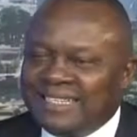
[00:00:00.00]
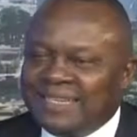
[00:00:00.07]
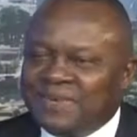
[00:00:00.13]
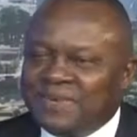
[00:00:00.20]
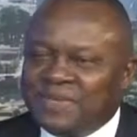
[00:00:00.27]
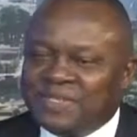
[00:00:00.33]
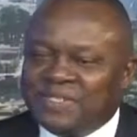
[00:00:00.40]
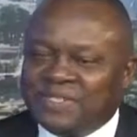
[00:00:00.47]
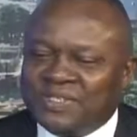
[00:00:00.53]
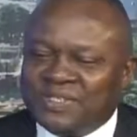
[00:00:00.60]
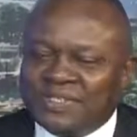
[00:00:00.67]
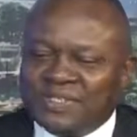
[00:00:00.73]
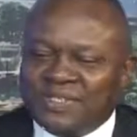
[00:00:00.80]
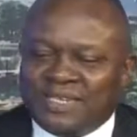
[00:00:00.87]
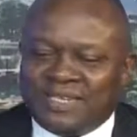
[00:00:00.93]
and we
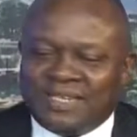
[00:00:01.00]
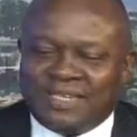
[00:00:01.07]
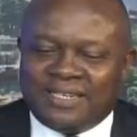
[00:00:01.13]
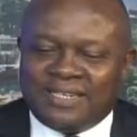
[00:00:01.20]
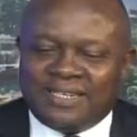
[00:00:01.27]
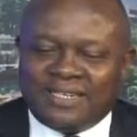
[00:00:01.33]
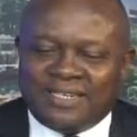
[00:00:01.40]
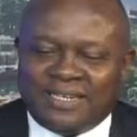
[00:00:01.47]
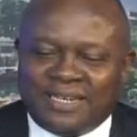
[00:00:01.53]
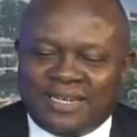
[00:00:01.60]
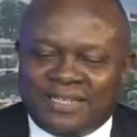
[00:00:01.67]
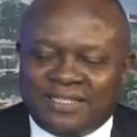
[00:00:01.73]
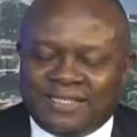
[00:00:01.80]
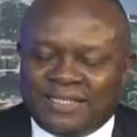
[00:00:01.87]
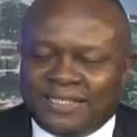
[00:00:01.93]
also
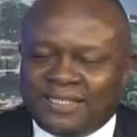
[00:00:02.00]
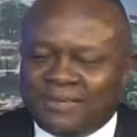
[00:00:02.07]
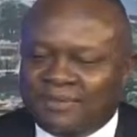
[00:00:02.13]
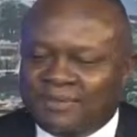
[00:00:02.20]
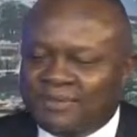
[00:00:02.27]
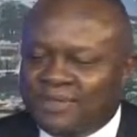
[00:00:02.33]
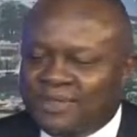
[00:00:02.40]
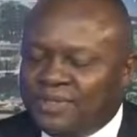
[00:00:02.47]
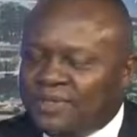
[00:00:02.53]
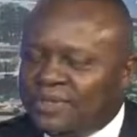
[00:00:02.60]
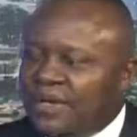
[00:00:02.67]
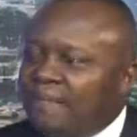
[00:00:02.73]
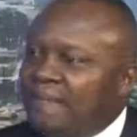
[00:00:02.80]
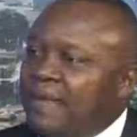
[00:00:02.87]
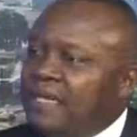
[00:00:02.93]
had
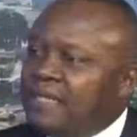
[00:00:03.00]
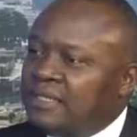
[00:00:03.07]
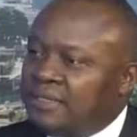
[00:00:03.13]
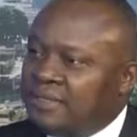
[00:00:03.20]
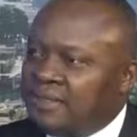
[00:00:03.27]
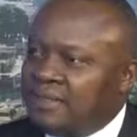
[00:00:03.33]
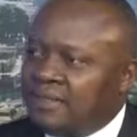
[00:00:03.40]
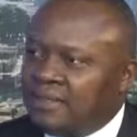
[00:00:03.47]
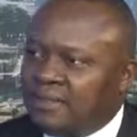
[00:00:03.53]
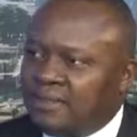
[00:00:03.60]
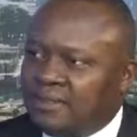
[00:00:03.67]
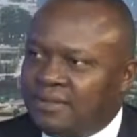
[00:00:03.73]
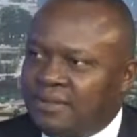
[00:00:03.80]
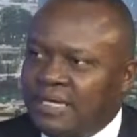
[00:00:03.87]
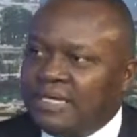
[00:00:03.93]
two amazing
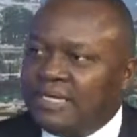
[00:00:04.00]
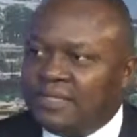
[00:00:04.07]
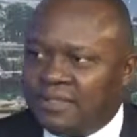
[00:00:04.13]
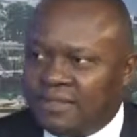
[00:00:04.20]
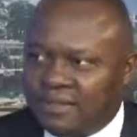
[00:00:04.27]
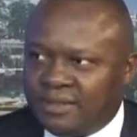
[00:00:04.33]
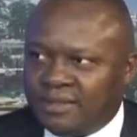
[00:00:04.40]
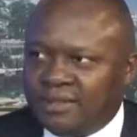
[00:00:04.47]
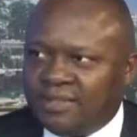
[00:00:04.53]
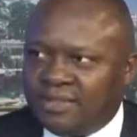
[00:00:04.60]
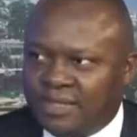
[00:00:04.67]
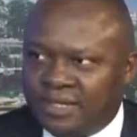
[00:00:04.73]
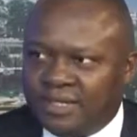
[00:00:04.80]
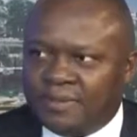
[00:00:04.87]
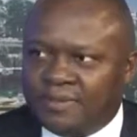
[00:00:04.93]
ladies
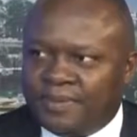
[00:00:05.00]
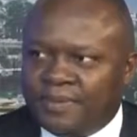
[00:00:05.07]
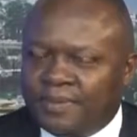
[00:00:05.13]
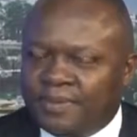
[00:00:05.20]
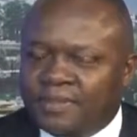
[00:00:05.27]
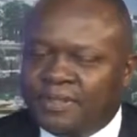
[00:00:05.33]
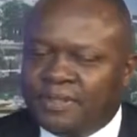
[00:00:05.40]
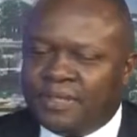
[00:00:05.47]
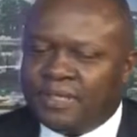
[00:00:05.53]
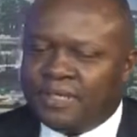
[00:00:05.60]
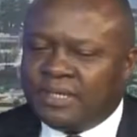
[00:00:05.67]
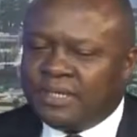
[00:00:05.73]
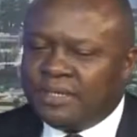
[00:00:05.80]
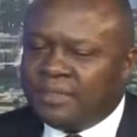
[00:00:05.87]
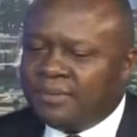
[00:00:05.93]
join our board.
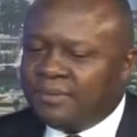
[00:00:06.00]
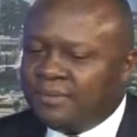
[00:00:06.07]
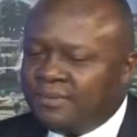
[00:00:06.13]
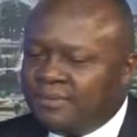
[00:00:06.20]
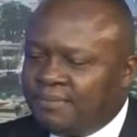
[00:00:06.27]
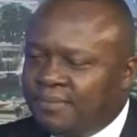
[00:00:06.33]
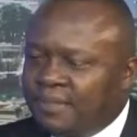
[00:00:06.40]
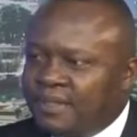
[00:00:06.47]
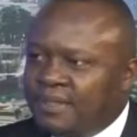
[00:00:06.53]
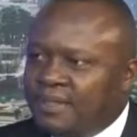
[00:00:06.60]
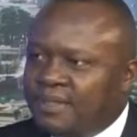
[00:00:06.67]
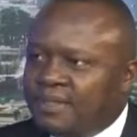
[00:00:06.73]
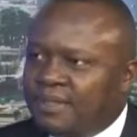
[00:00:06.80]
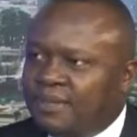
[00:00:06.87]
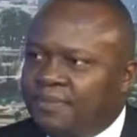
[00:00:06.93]

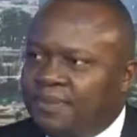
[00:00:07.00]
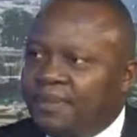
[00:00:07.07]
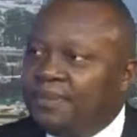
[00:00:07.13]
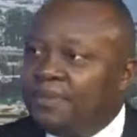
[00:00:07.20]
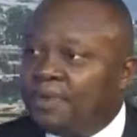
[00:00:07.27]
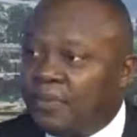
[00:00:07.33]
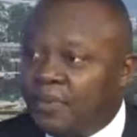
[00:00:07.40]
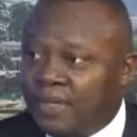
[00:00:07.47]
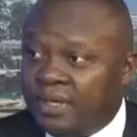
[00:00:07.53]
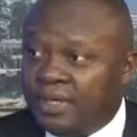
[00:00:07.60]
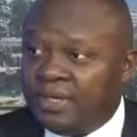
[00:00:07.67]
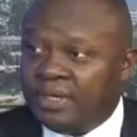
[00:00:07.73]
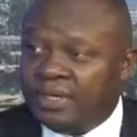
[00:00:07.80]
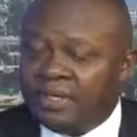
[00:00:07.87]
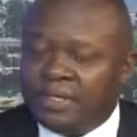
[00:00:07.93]
Ms. Obi Bekwe,
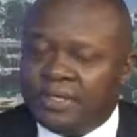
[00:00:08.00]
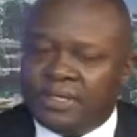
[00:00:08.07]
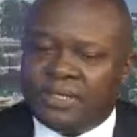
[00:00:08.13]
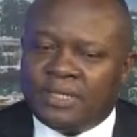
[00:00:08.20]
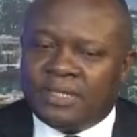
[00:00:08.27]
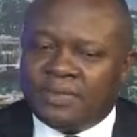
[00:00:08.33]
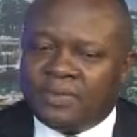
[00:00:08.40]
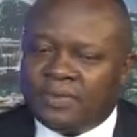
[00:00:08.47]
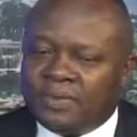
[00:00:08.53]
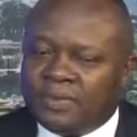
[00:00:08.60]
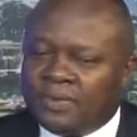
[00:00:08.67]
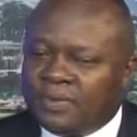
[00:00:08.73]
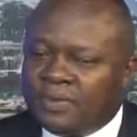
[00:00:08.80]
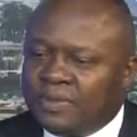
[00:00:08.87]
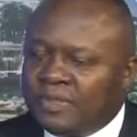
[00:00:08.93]

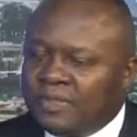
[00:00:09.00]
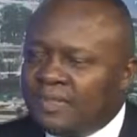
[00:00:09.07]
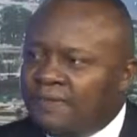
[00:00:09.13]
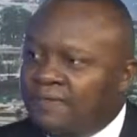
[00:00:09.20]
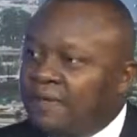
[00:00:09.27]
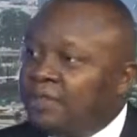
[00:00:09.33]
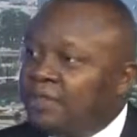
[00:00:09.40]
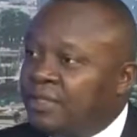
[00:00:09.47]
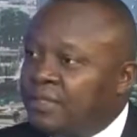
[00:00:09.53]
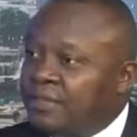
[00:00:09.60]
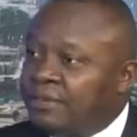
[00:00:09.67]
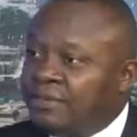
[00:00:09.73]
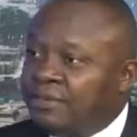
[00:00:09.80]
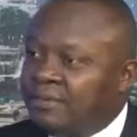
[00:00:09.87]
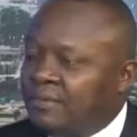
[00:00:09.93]
who is a
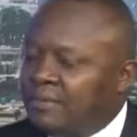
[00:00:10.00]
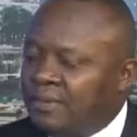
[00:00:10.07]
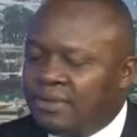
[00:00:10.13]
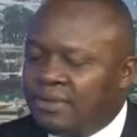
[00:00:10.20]
veteran